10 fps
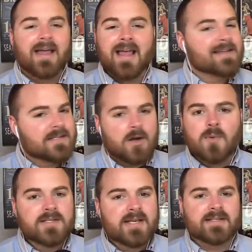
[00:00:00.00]
as it
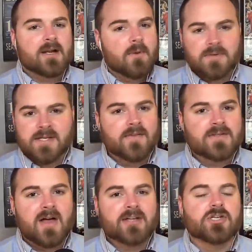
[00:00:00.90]
always is, and I remember saying
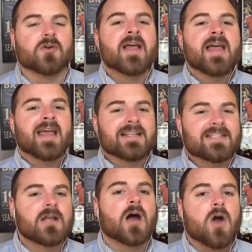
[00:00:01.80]
this last year, it's
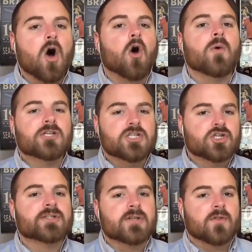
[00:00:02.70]
not always
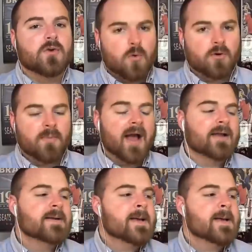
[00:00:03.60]
just on the quarterback.